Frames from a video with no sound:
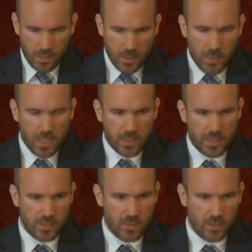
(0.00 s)
can be
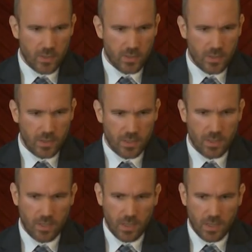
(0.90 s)
understood
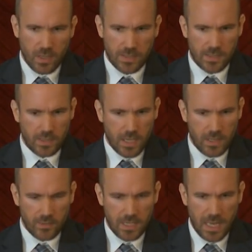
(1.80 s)
as a kind
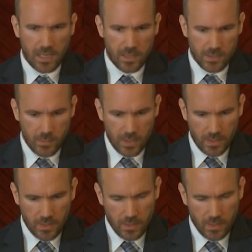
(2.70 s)
of talisman,